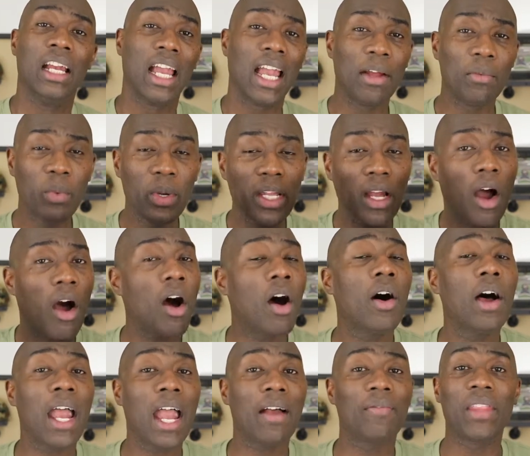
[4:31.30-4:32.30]
And we
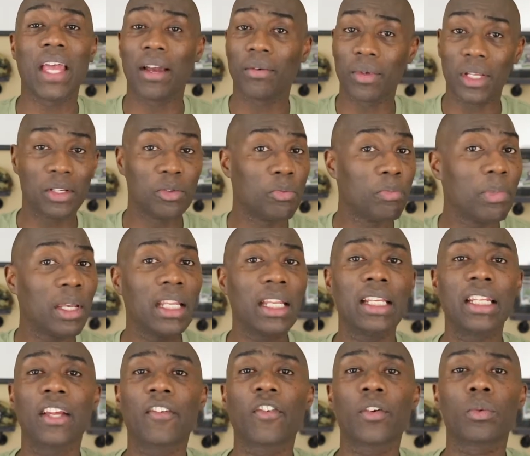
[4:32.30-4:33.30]
all have that. There's
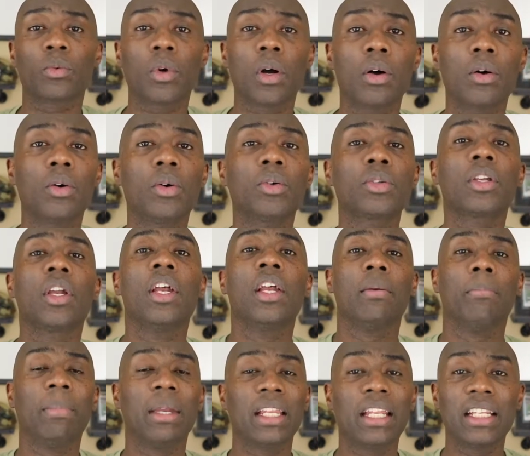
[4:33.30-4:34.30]
many different roles,
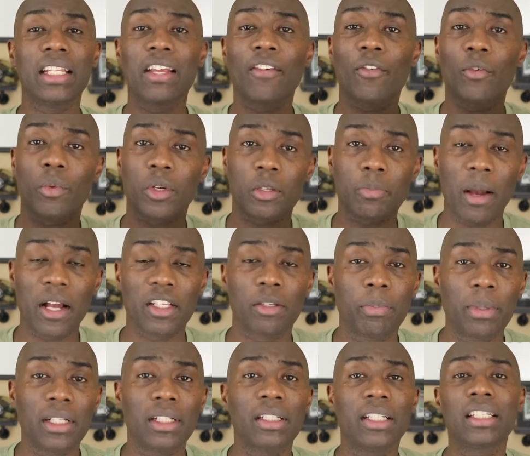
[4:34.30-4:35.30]
many different
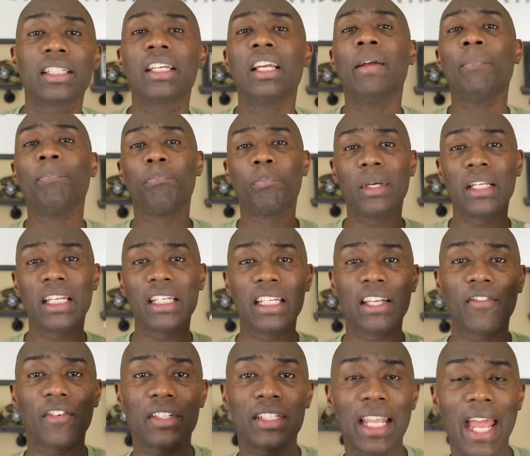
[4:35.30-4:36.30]
responsibilities, many
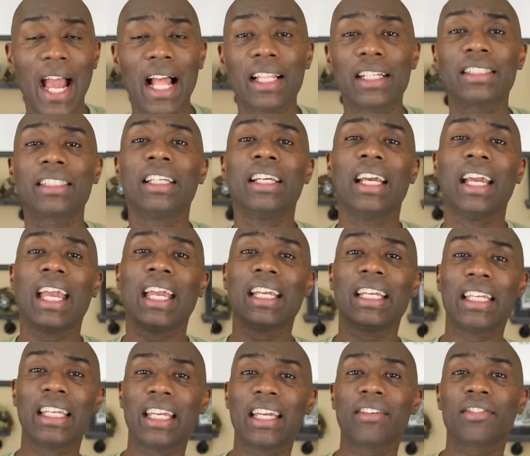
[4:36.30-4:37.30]
different talents
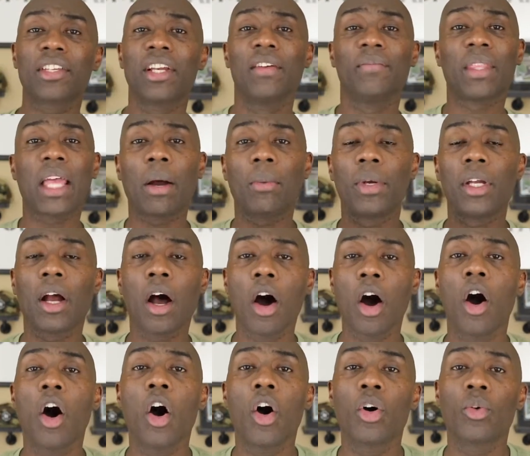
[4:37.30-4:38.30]
and gifts that we
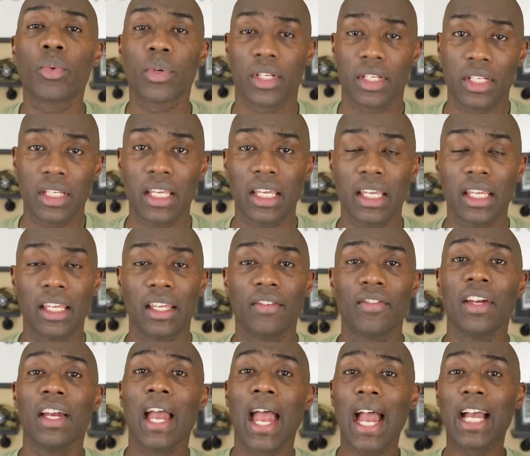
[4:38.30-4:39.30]
all
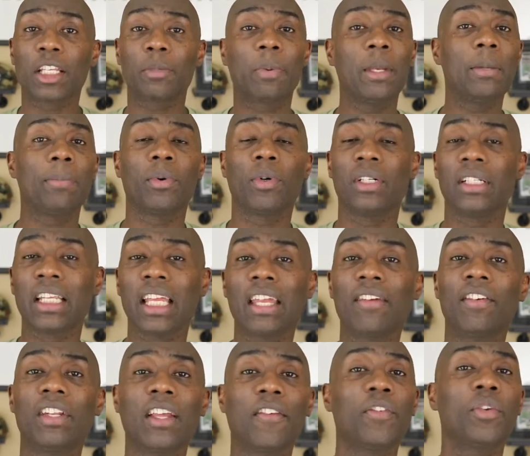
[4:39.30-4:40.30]
receive as people. And
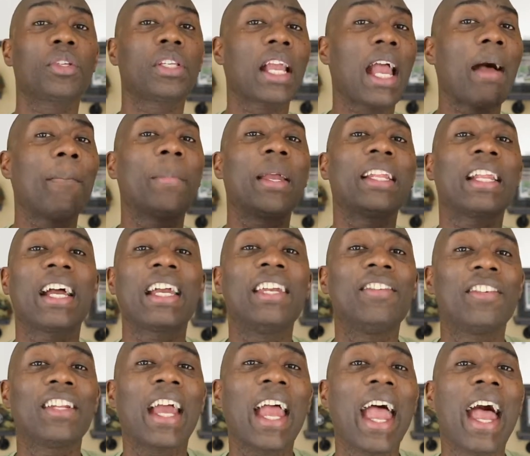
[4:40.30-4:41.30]
even if you say, I may not
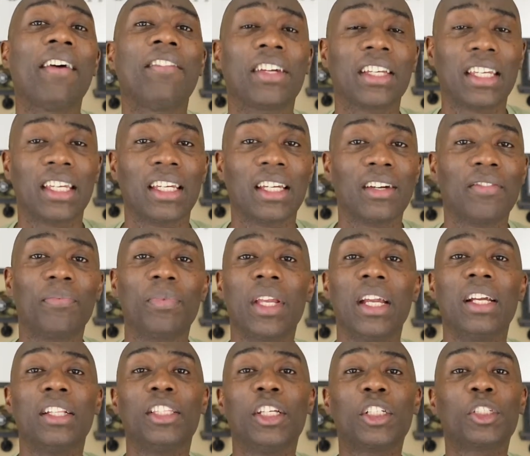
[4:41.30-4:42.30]
even have a gift,
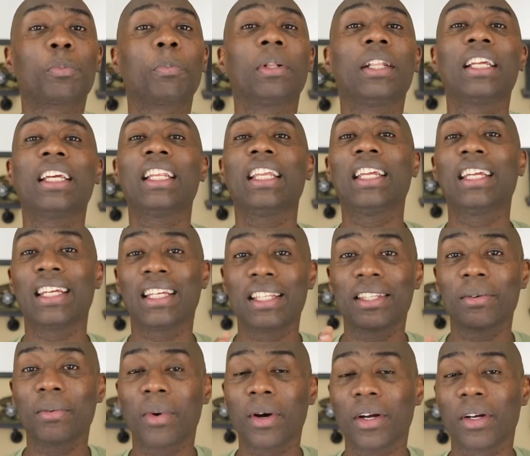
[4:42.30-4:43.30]
there's plenty in
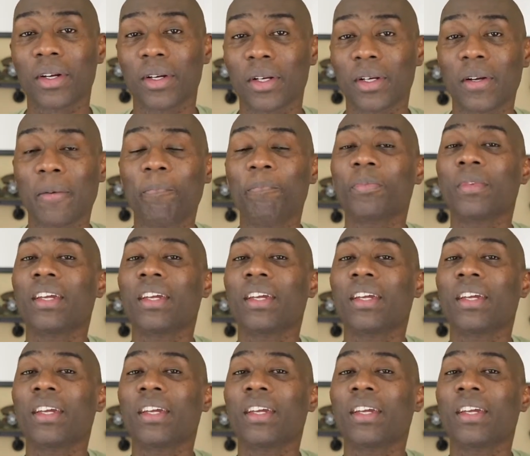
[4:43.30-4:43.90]
the Word